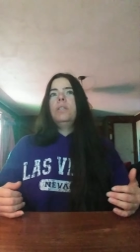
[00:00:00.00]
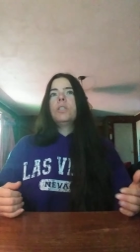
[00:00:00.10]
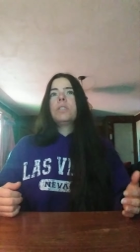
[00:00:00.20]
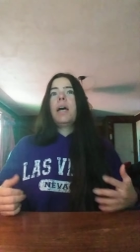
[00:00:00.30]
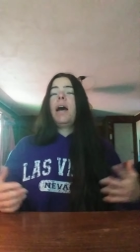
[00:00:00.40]

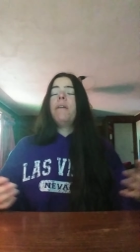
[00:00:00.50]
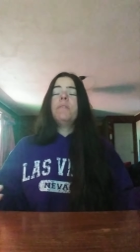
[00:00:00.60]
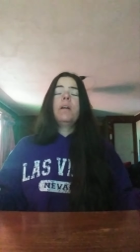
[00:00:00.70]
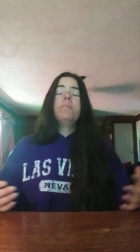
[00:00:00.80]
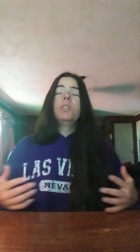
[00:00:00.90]
just
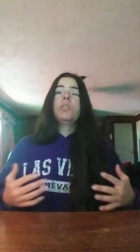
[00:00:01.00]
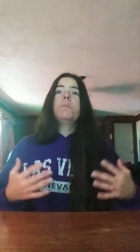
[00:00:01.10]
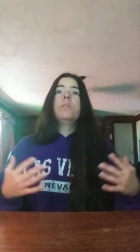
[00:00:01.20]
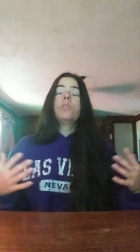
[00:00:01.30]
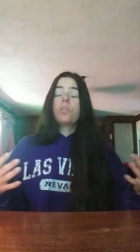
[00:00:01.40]
haven't, I've just
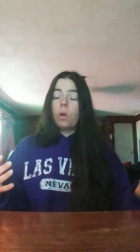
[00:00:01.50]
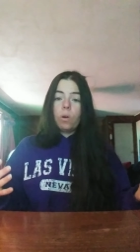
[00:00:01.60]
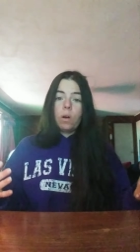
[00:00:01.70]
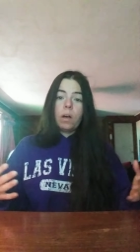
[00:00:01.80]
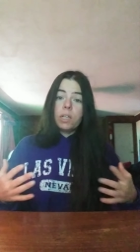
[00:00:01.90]
been
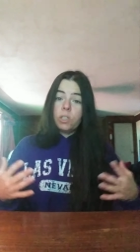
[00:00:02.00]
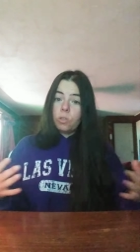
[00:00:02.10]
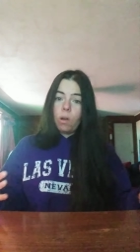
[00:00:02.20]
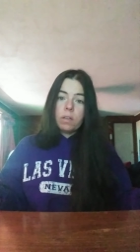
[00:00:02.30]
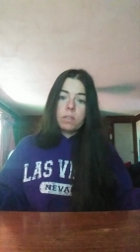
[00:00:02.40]
so
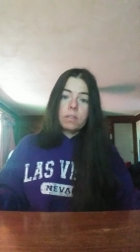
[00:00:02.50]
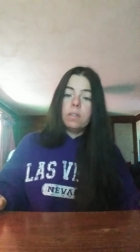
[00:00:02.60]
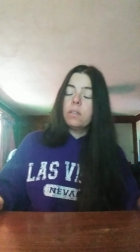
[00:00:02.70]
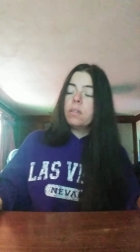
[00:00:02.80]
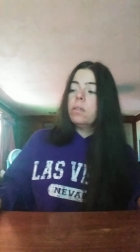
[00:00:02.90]

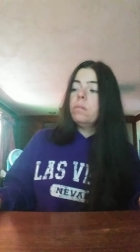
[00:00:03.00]
exhausted.